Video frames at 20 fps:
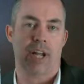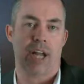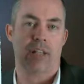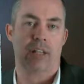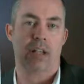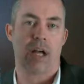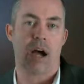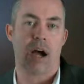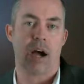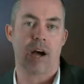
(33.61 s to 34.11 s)
I
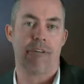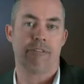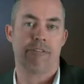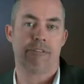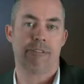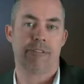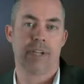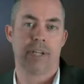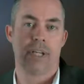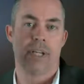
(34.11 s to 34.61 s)

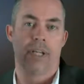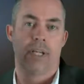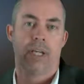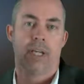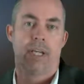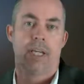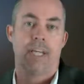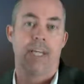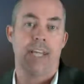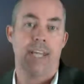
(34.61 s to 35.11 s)
love
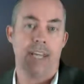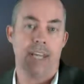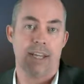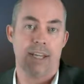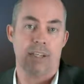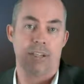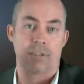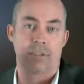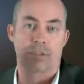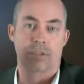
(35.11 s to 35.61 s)

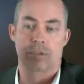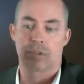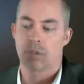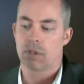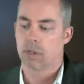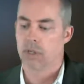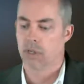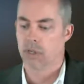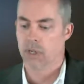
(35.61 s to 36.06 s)
is